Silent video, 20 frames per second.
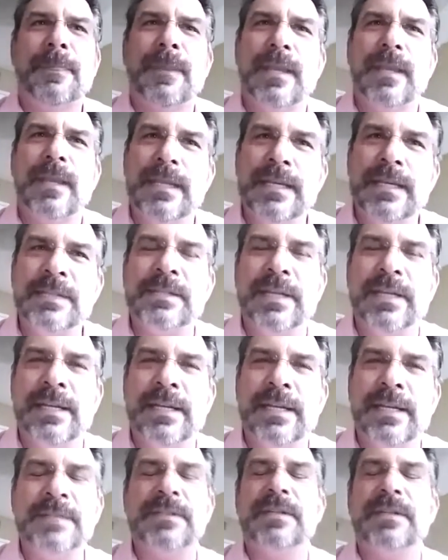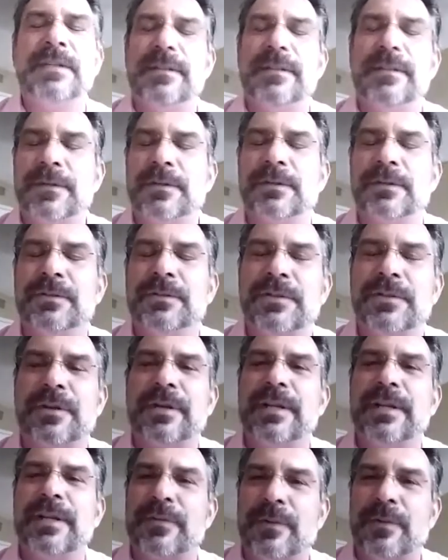It is a difficult
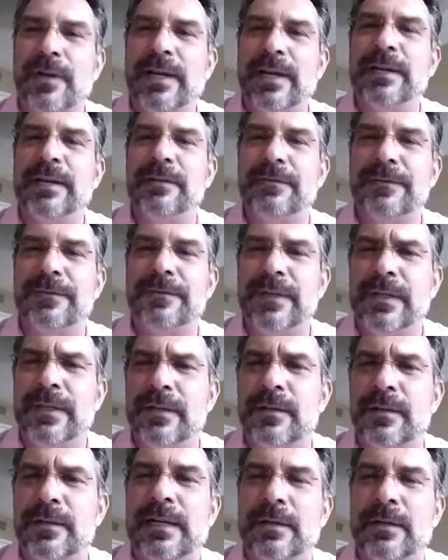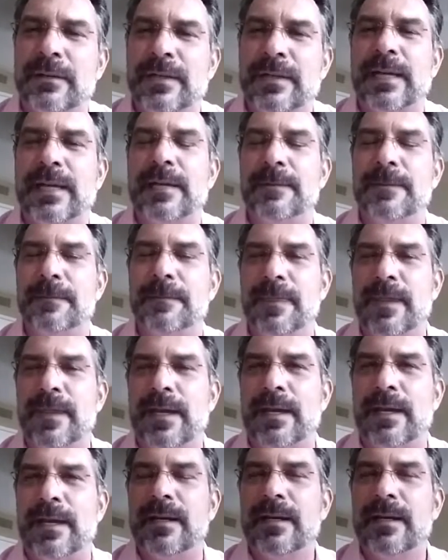journey trying to figure out that
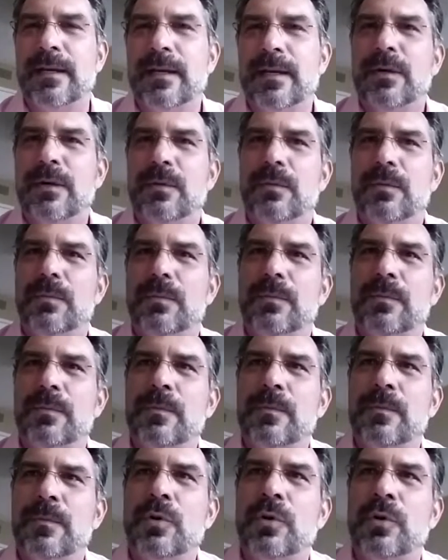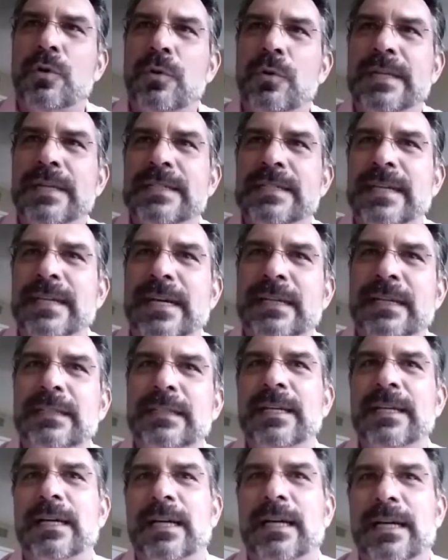who
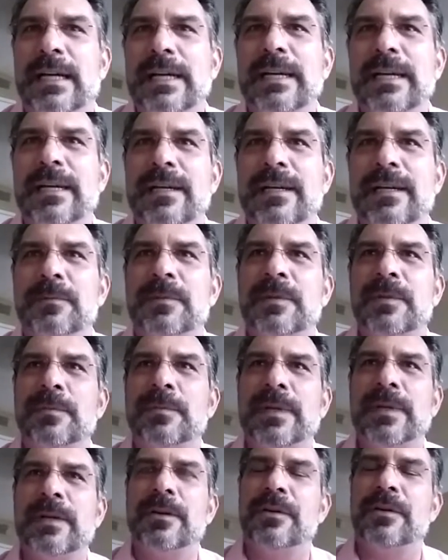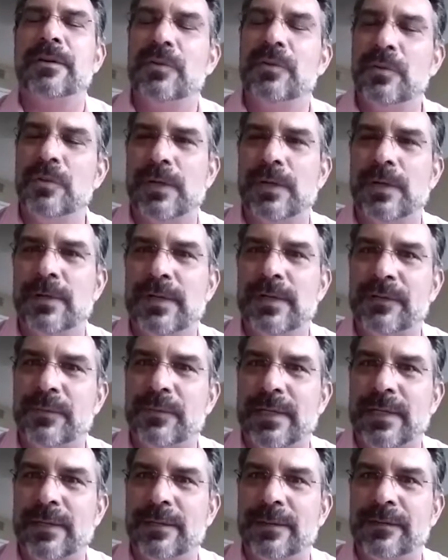exactly I am compared to who I was
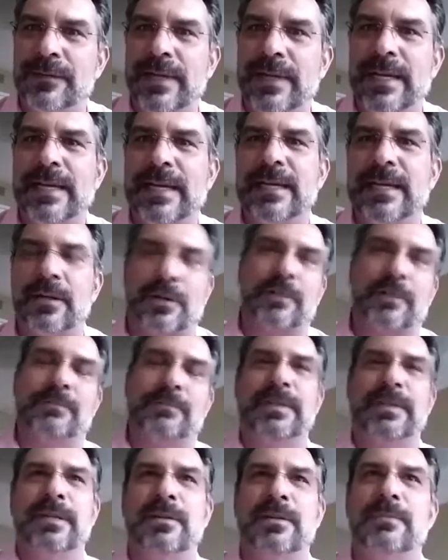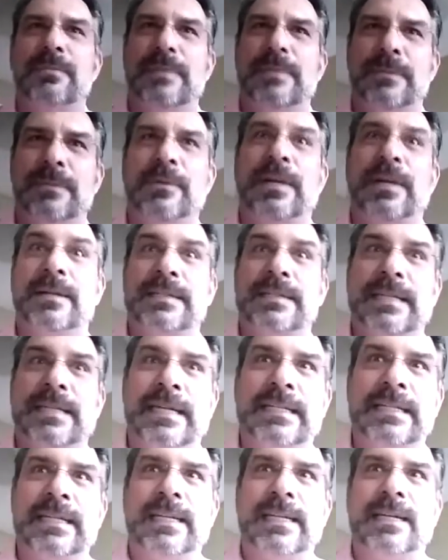when I was an addict, or when I was
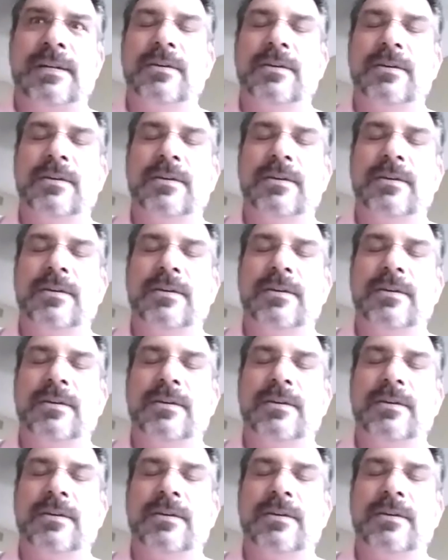acting out,